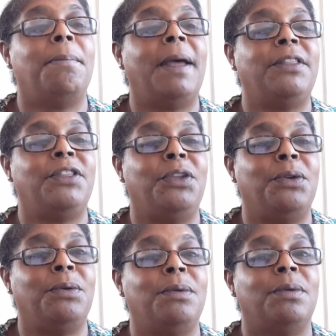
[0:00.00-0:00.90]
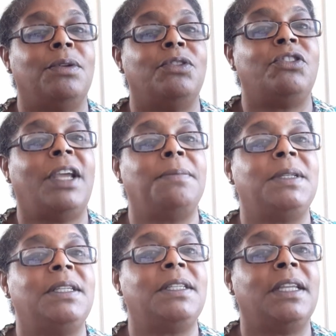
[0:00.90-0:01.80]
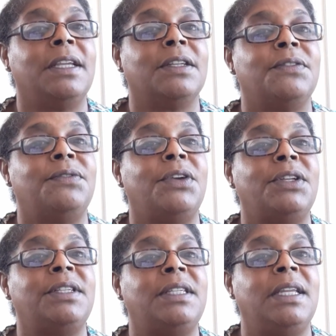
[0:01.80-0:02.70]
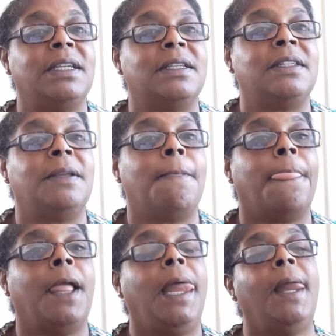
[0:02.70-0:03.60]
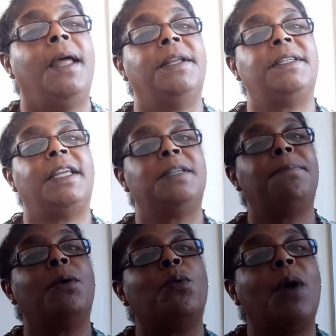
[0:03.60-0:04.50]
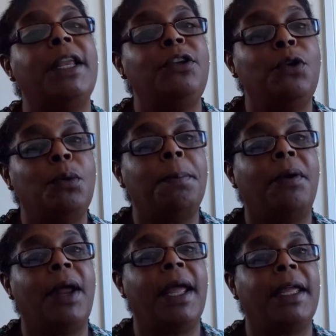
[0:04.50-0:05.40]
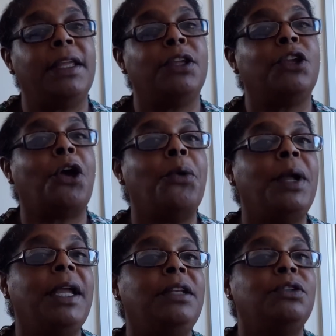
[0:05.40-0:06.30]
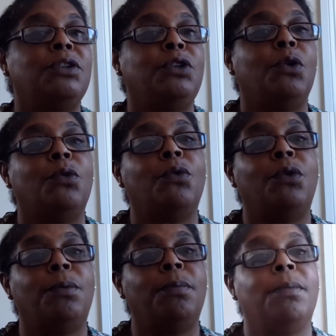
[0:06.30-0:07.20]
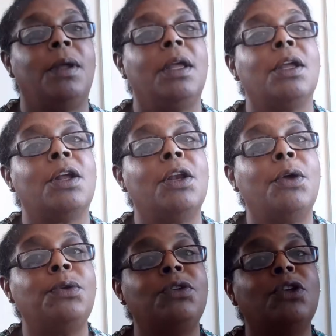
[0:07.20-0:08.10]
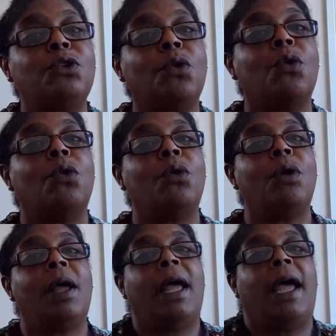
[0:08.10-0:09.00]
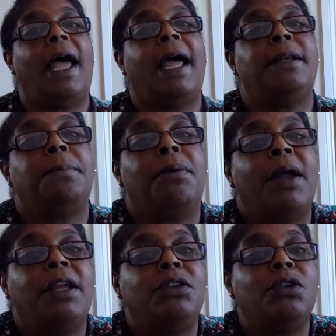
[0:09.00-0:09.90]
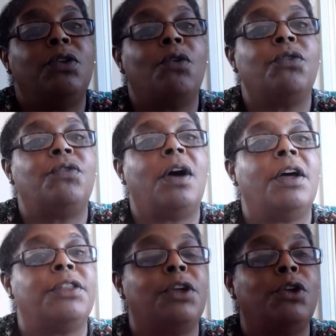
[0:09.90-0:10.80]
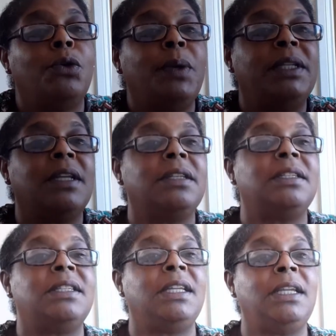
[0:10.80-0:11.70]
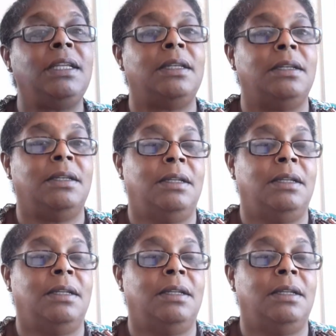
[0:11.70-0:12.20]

Matthew chapter 6, verse 6 says, "But when you pray, go into your room, close the door, and pray to your Father who is unseen.